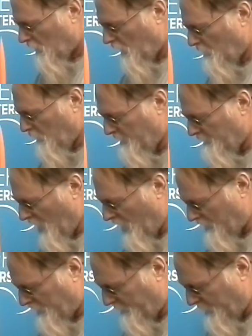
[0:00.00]
I wouldn't
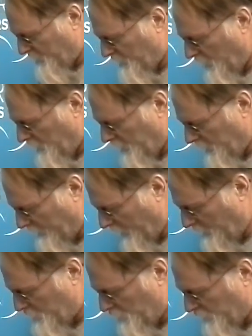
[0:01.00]
bother to put it on here if
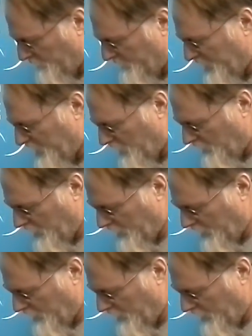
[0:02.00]
I was using P L